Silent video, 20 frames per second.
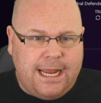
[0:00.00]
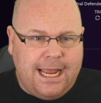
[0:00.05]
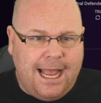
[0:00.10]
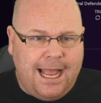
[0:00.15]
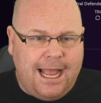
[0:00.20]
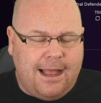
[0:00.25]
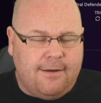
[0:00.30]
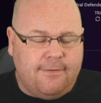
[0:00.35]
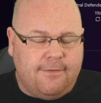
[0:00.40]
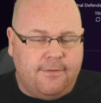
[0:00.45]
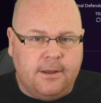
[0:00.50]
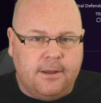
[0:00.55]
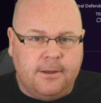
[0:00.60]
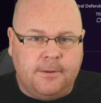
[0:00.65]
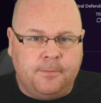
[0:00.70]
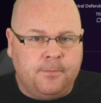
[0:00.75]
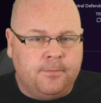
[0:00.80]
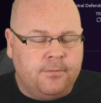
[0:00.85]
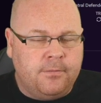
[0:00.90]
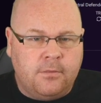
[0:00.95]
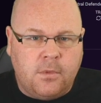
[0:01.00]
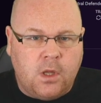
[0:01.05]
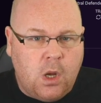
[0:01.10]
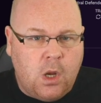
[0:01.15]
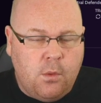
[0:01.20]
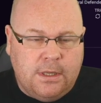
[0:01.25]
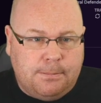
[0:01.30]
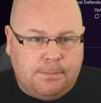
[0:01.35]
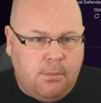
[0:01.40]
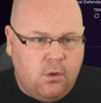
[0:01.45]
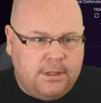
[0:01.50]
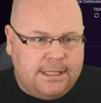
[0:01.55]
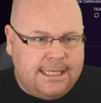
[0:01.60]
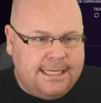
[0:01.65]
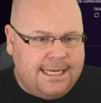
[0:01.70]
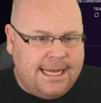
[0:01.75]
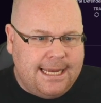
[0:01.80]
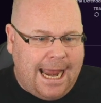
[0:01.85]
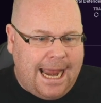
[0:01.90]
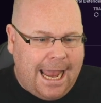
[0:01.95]
we have who is
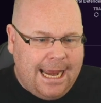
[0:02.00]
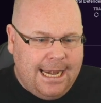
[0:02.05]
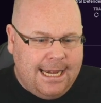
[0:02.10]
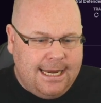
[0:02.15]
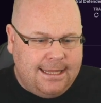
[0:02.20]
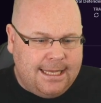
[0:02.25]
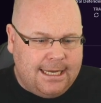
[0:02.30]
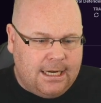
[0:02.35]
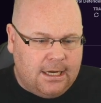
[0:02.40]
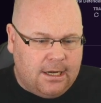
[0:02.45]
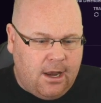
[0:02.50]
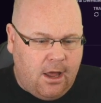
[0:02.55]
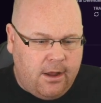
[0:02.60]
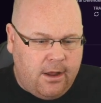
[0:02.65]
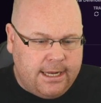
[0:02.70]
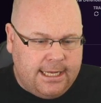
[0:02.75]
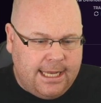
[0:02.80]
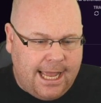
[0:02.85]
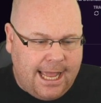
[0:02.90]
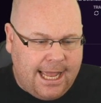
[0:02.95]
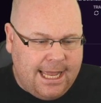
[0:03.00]
putting in anything like